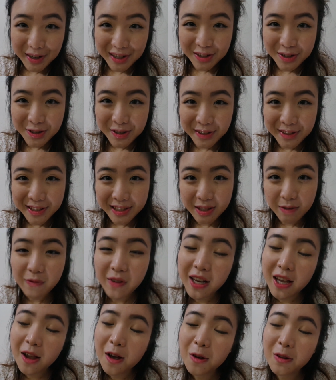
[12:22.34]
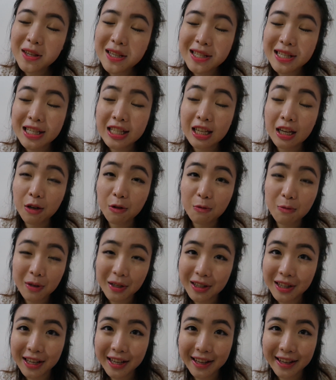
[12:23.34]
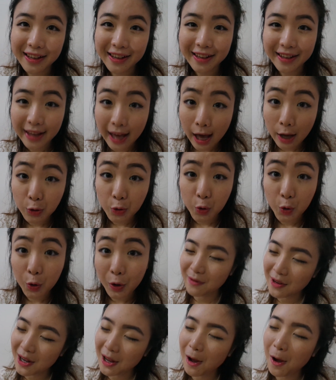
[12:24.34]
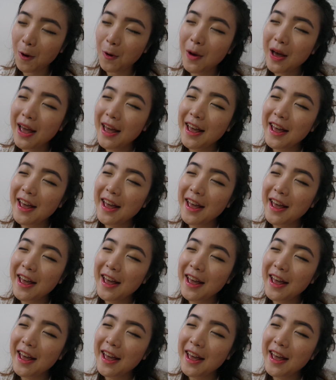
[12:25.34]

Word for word: you enjoyed this video. This is a really casual video,